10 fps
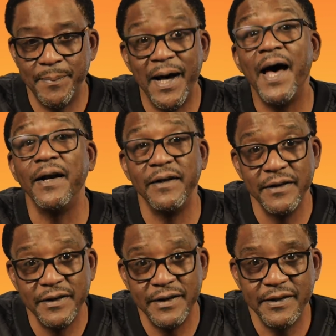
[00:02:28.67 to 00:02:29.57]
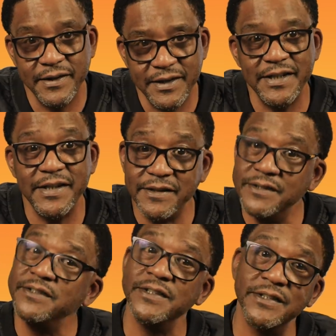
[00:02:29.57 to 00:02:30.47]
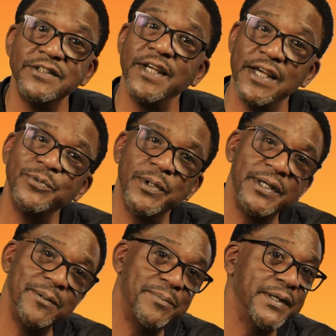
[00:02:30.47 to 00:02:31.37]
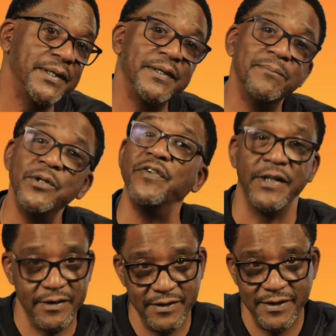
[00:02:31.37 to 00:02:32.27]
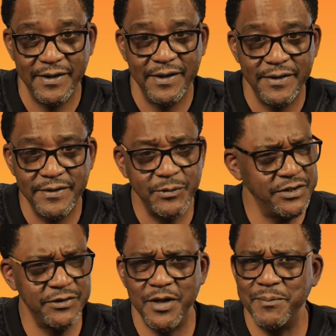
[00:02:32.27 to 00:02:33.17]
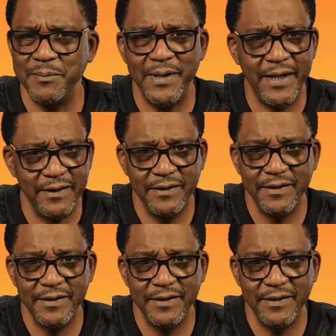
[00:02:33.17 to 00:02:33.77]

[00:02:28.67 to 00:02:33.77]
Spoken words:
But he took a chance with it and put it in a movie, which is going to be big.